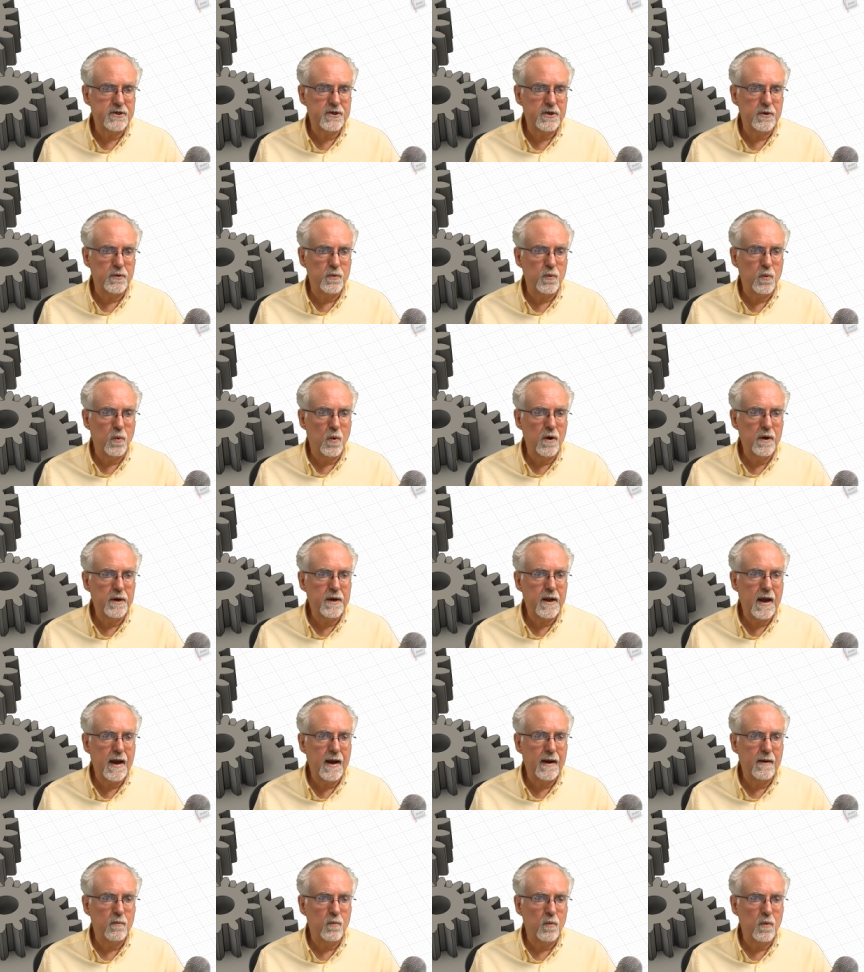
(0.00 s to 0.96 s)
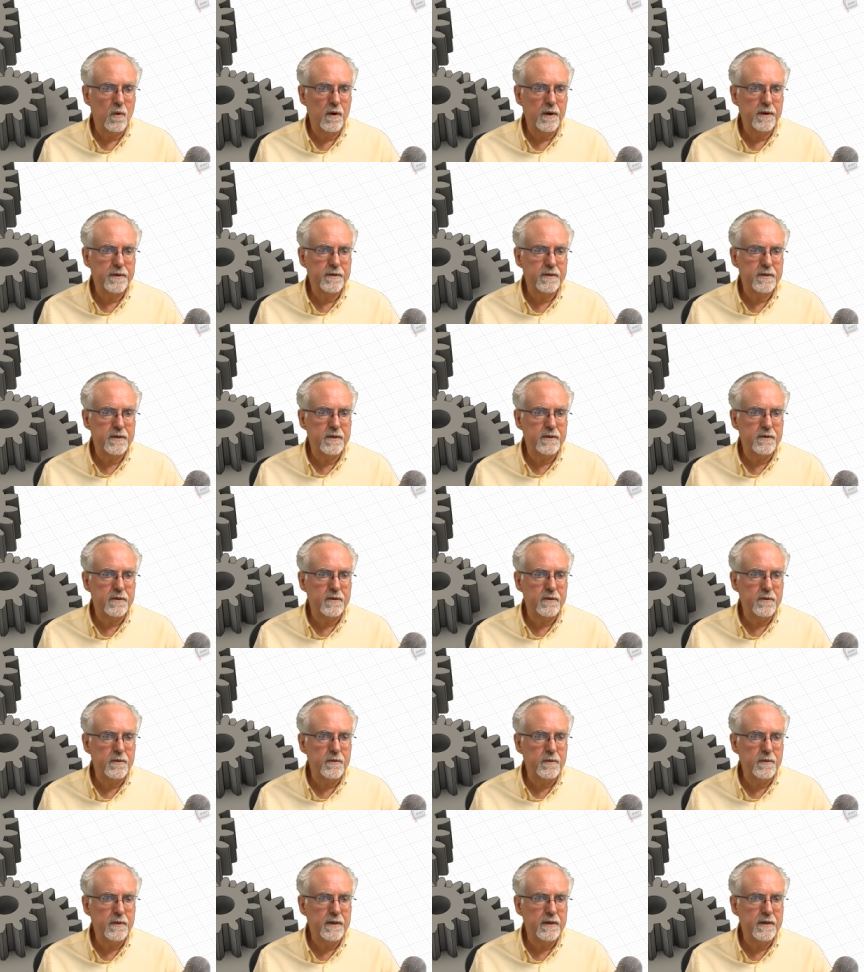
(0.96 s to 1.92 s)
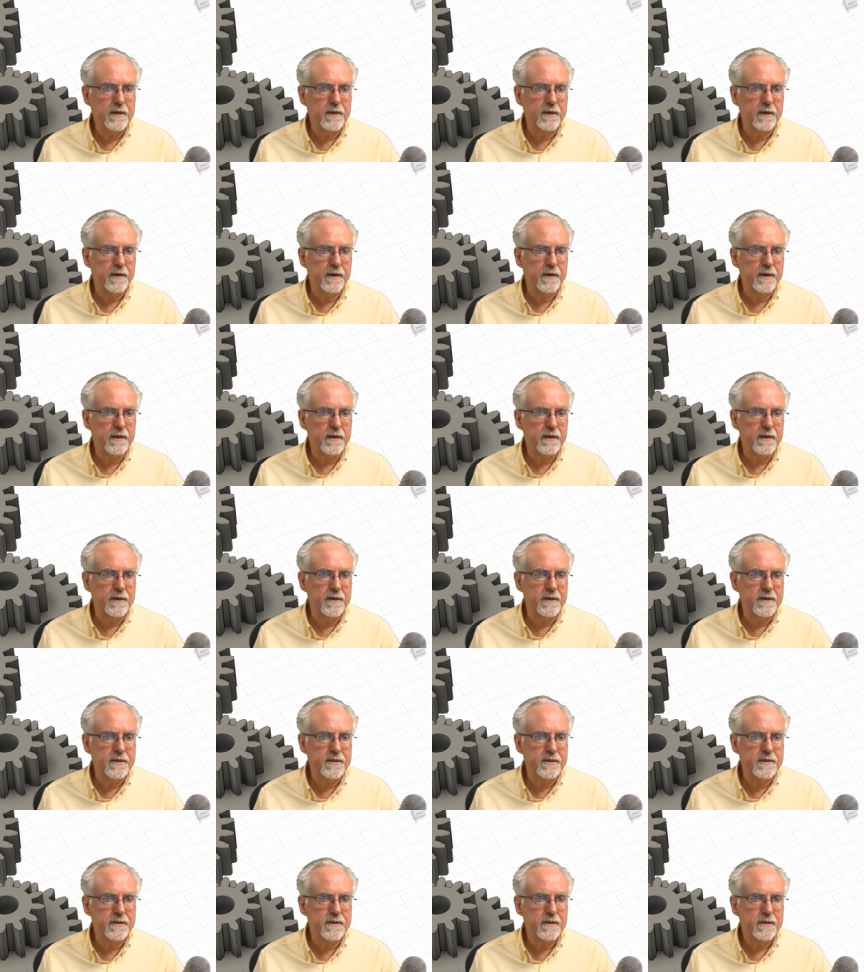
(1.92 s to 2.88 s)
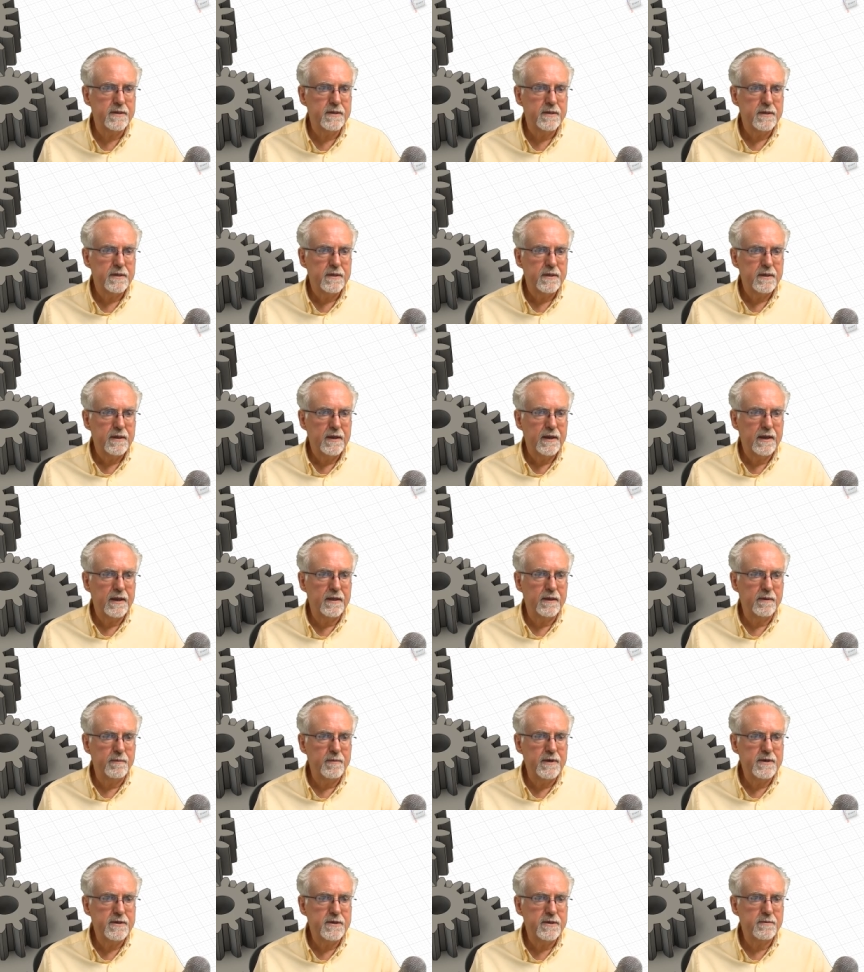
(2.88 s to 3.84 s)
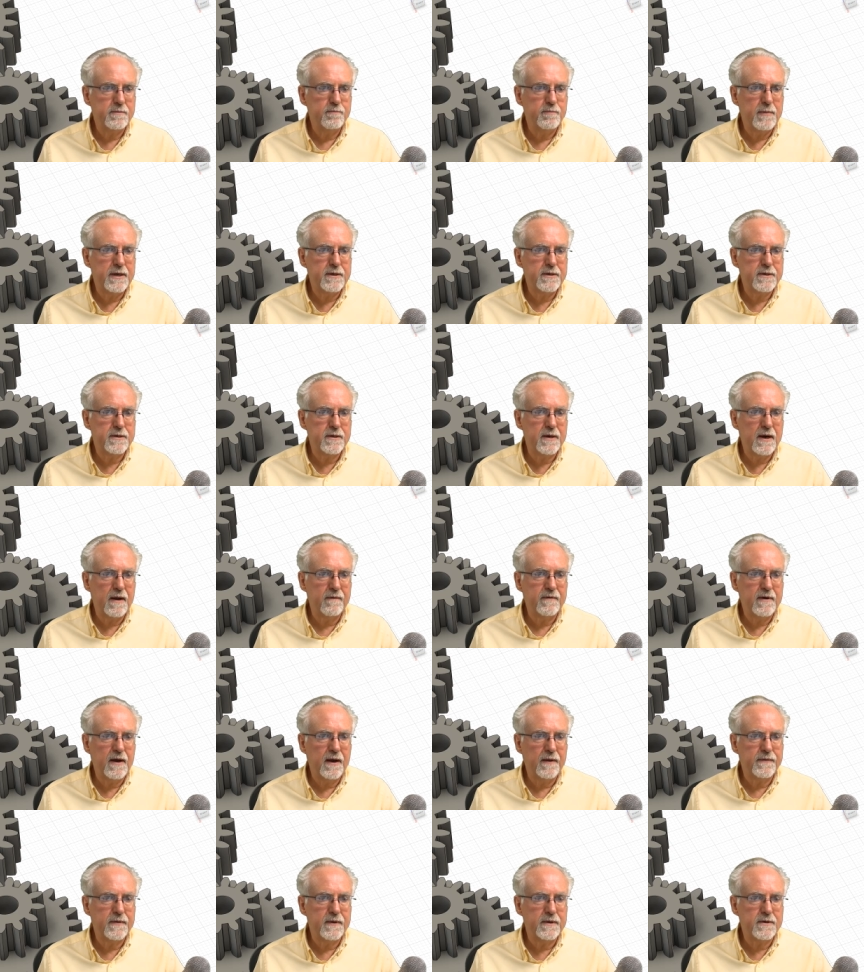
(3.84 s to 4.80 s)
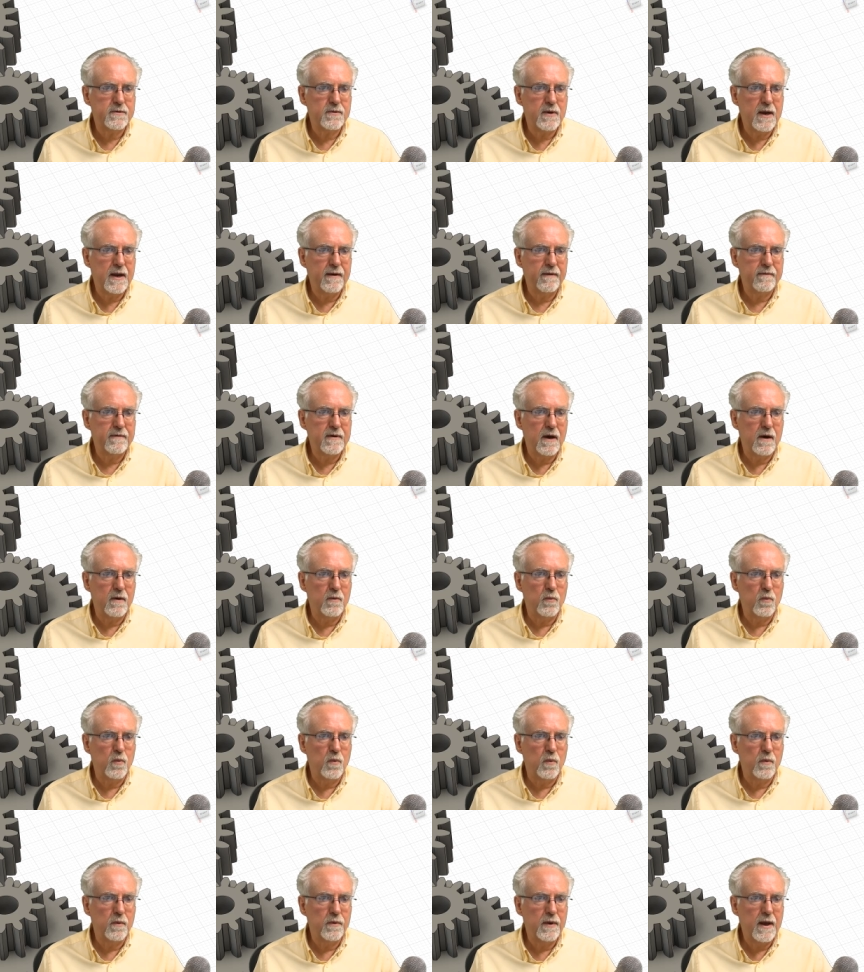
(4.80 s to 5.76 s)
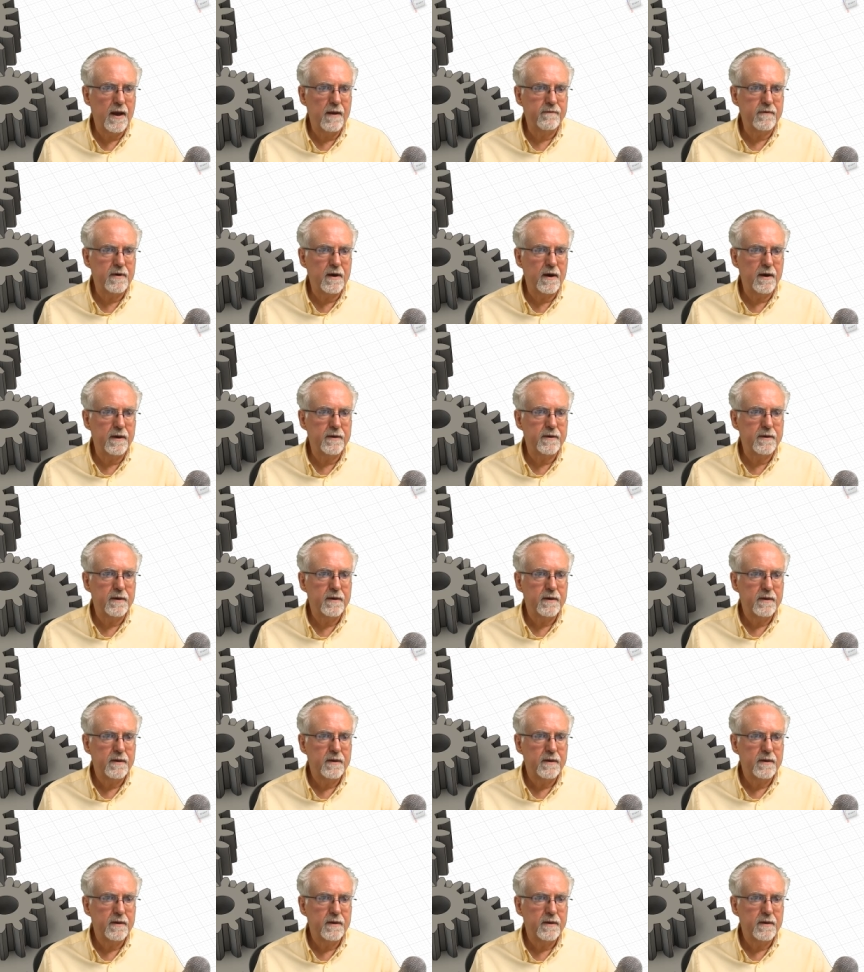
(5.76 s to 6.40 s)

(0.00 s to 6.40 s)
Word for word: So what I want to do here is, and let me make sure I've got this right. I've got, I've got